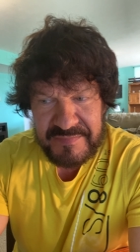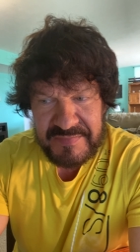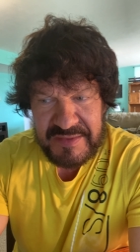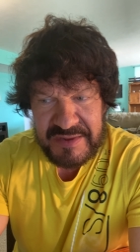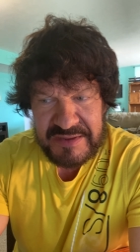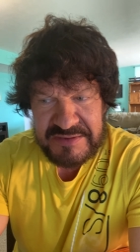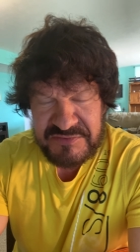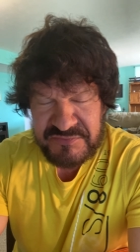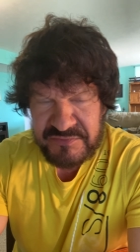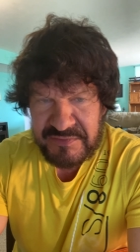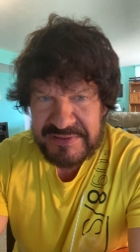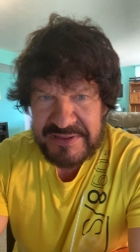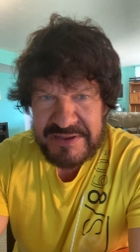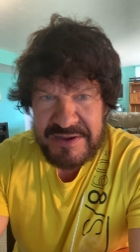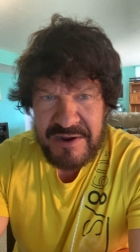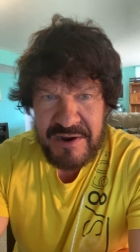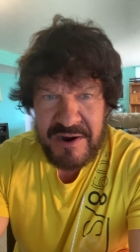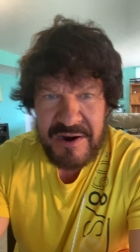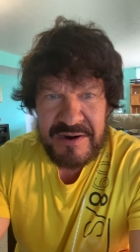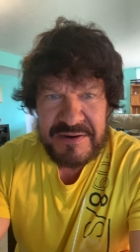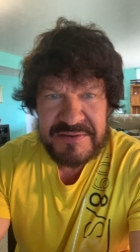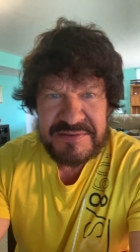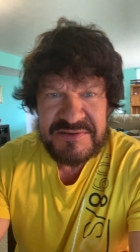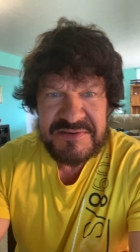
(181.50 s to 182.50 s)
It's really
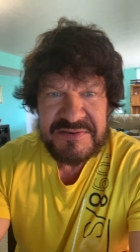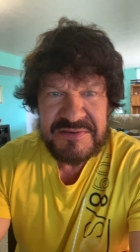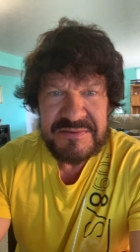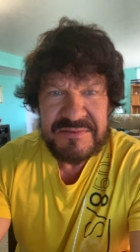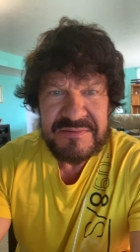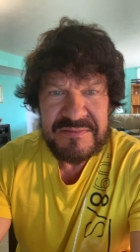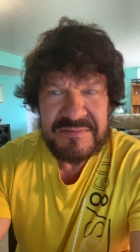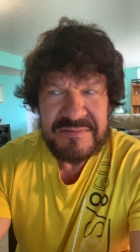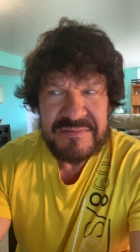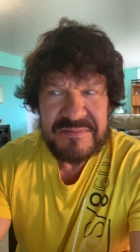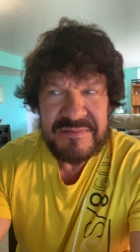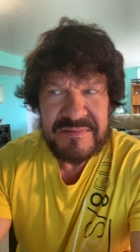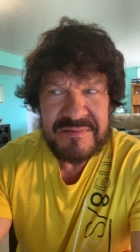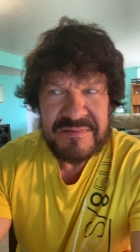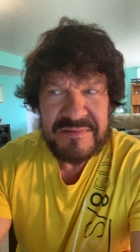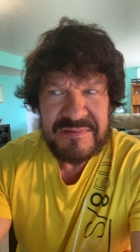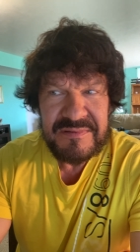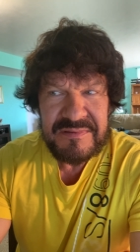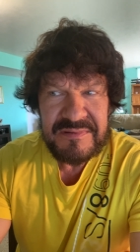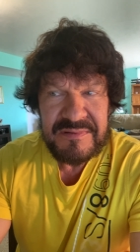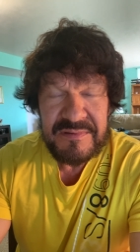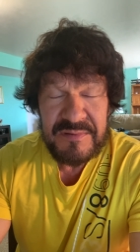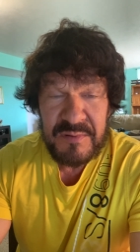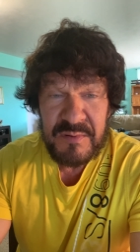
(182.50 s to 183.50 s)
hard to
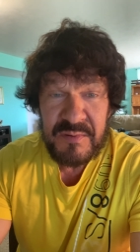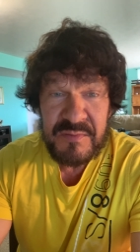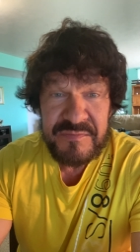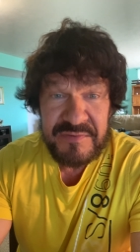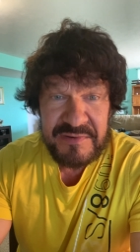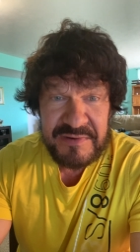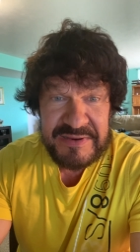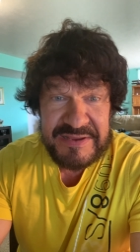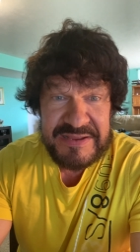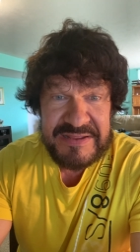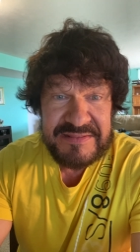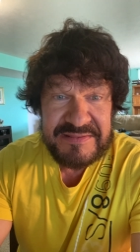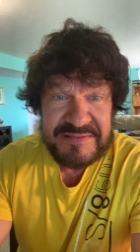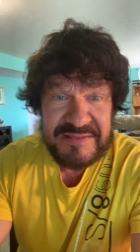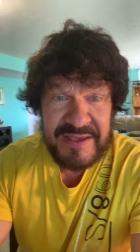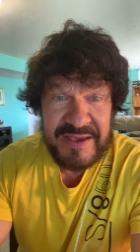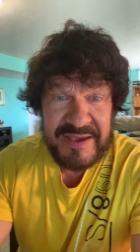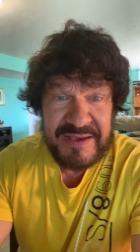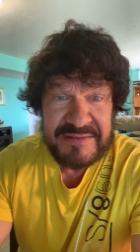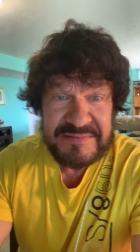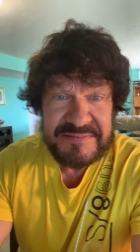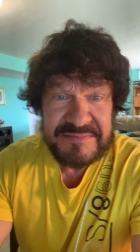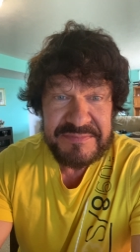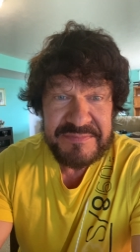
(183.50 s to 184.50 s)
overeat
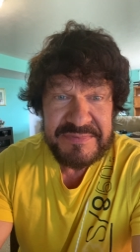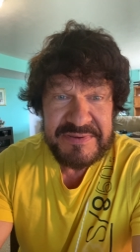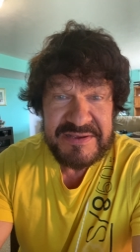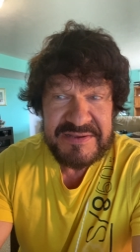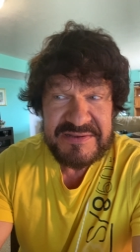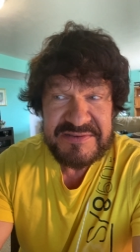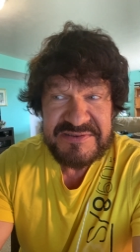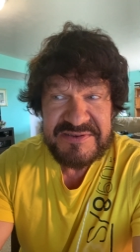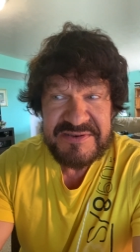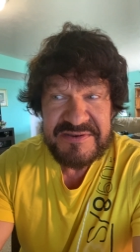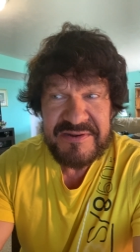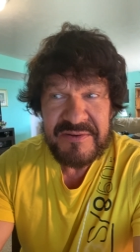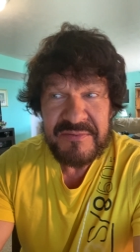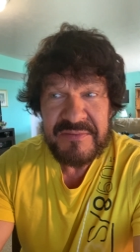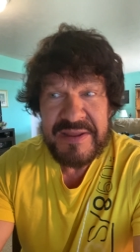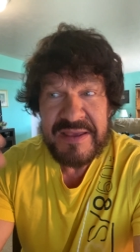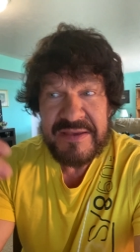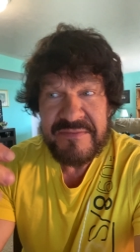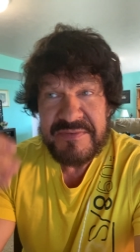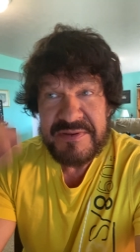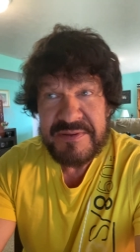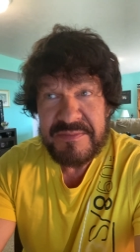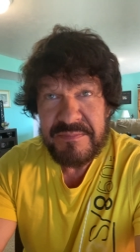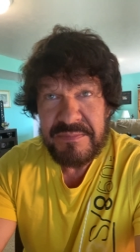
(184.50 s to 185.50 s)
that because you don't
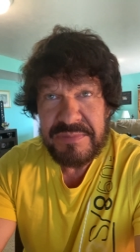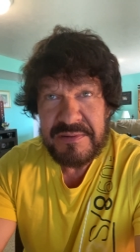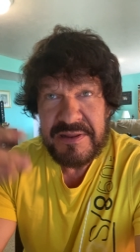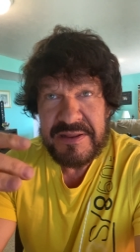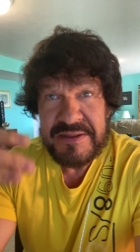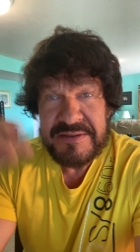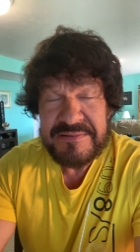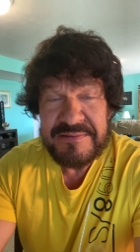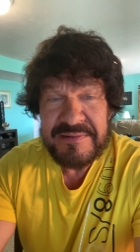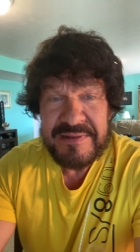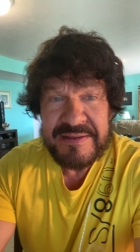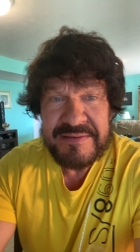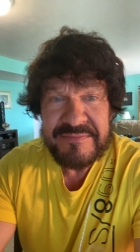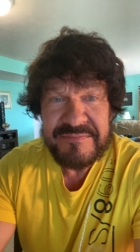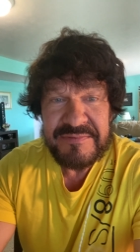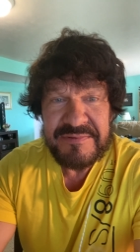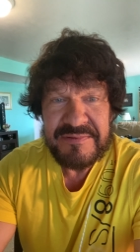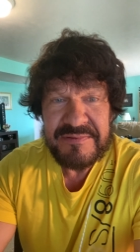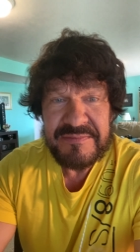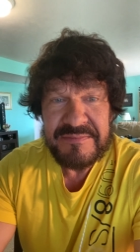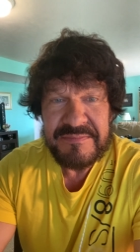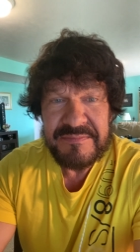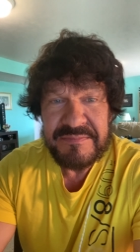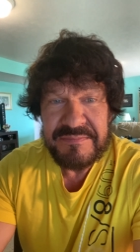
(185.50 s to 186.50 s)
have any blood
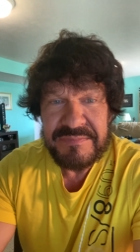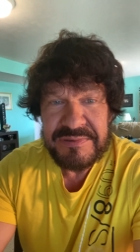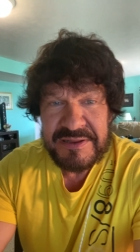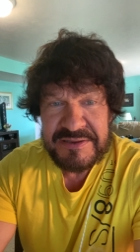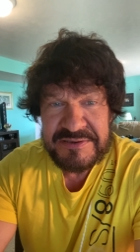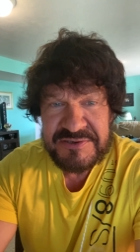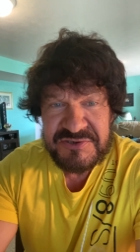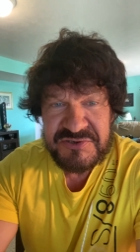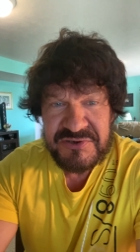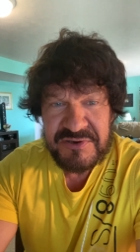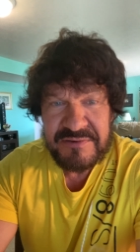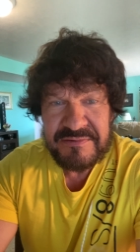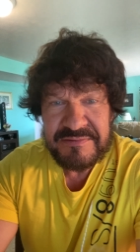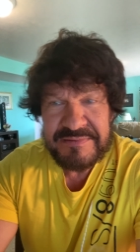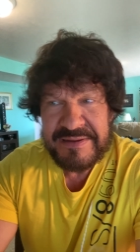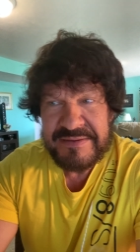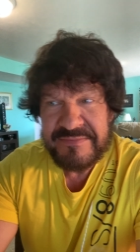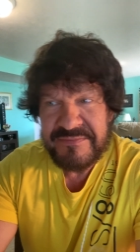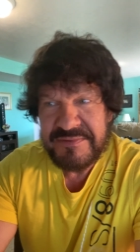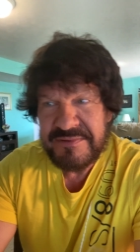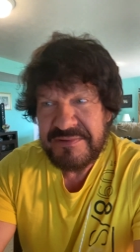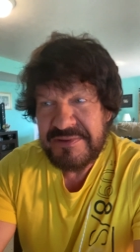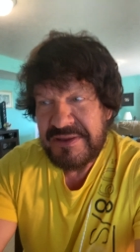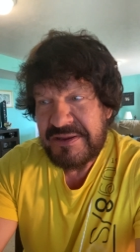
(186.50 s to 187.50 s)
level, blood sugar
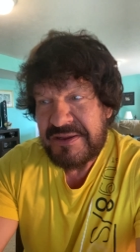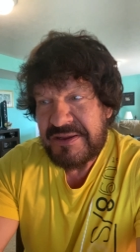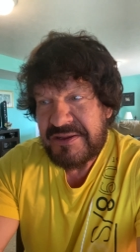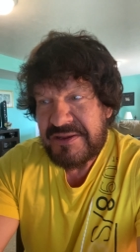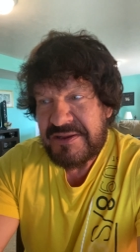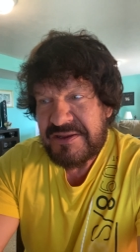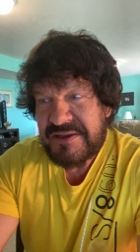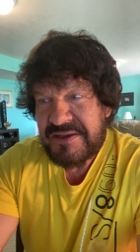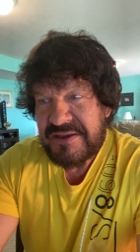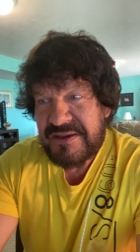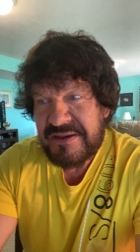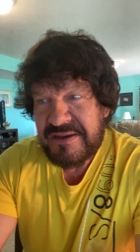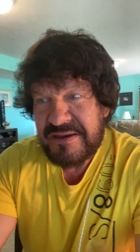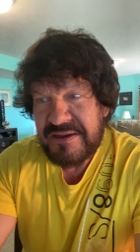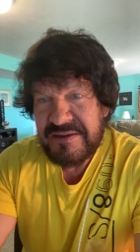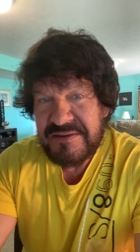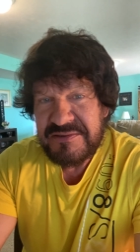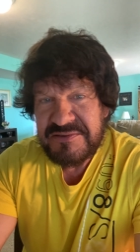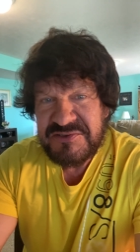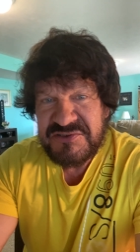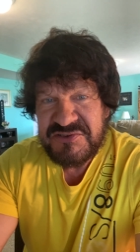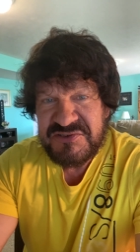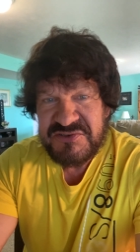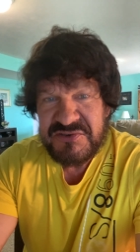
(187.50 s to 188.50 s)
level uh,
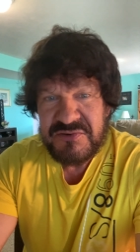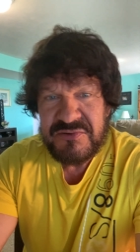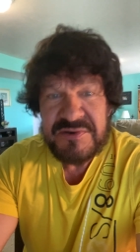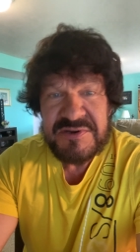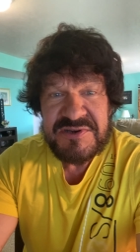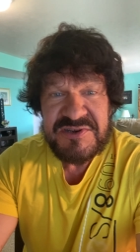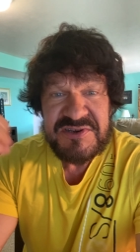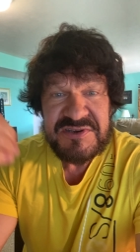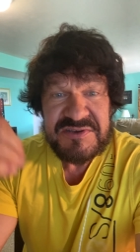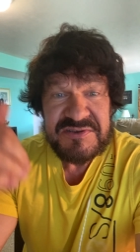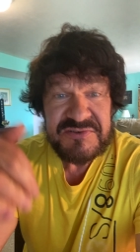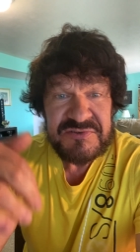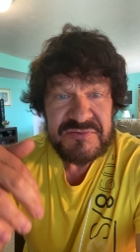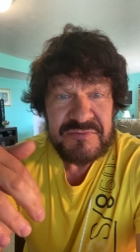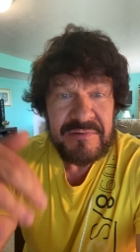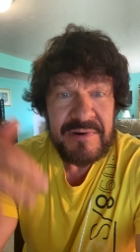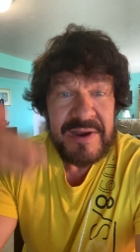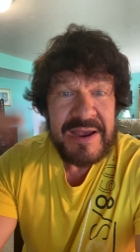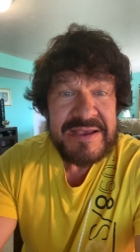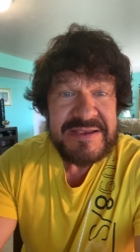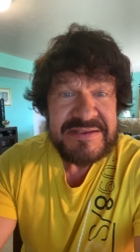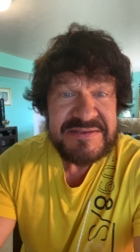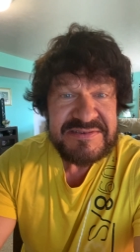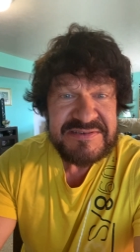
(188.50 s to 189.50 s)
surges,
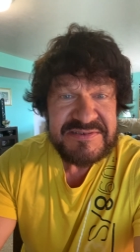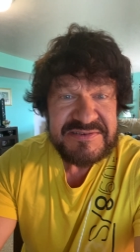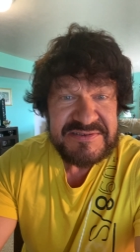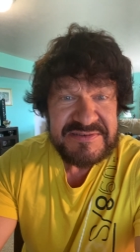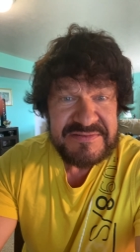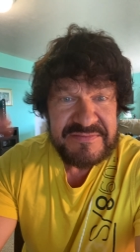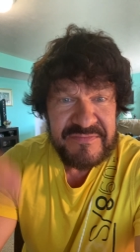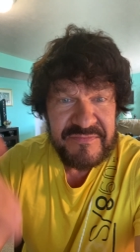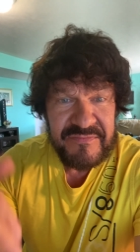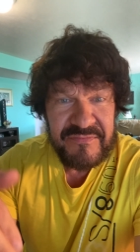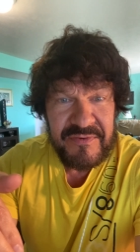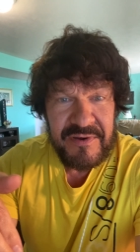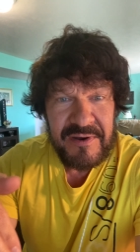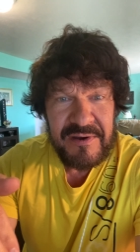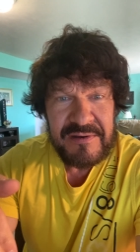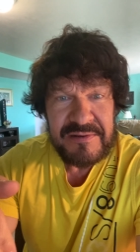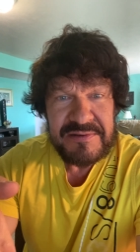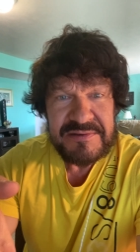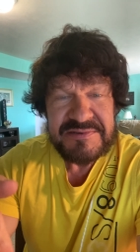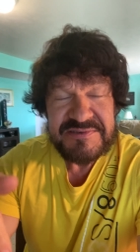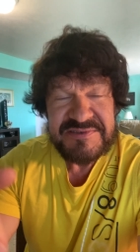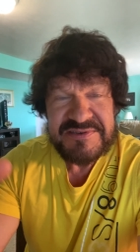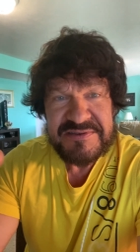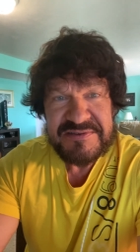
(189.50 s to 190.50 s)
rises and
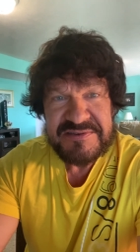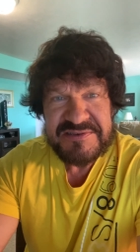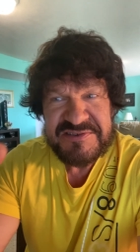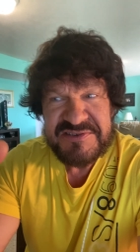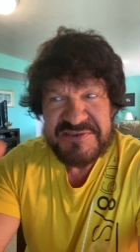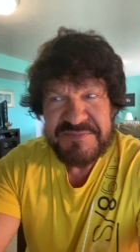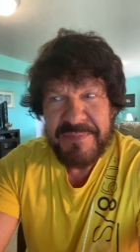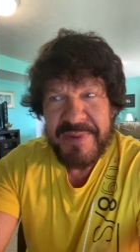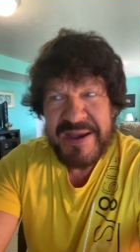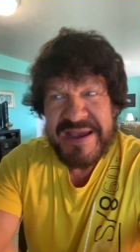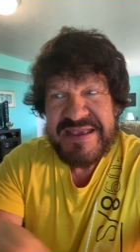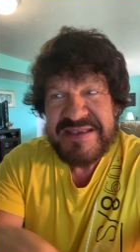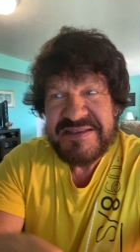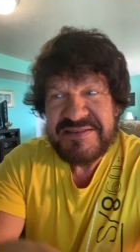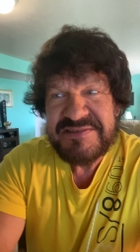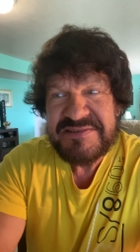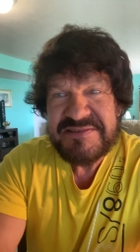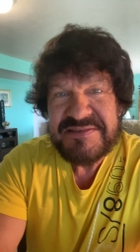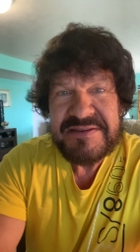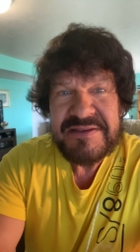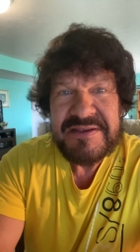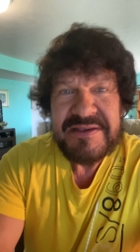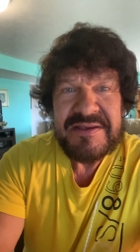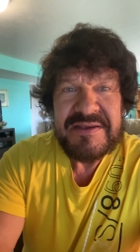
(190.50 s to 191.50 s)
falls, you know, spikes,